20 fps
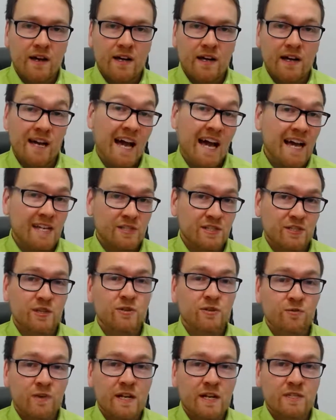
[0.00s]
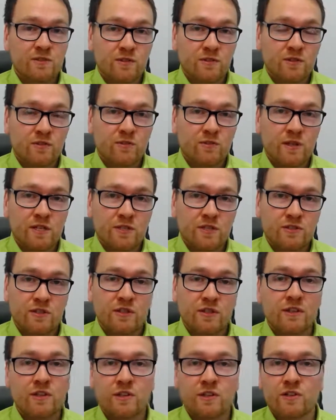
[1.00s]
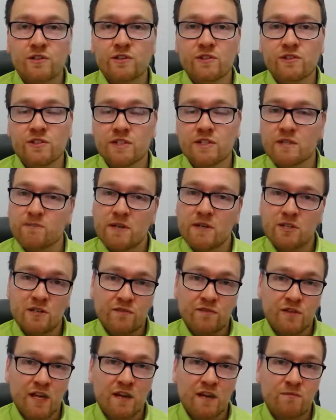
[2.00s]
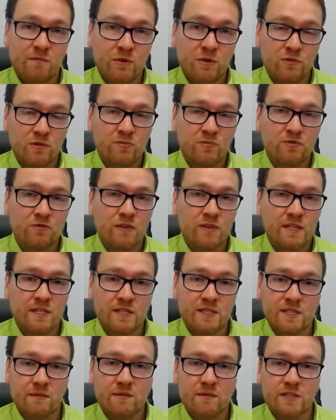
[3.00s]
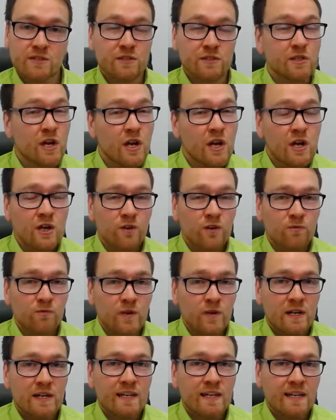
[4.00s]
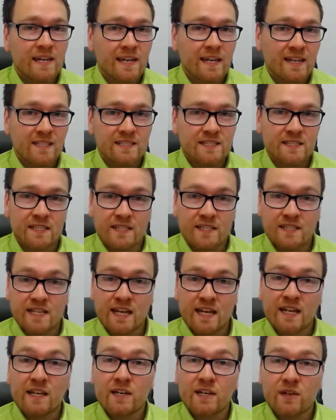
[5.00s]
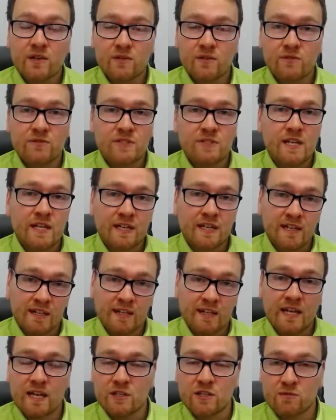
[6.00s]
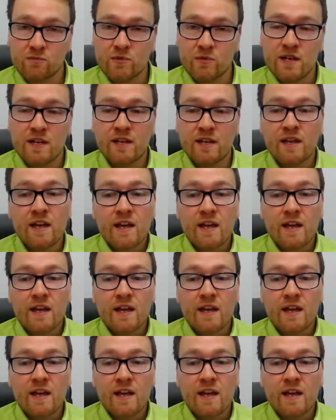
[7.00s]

as the director in question, because especially if you have multiple directors in the business, really key to see exactly who's taking the cash and when.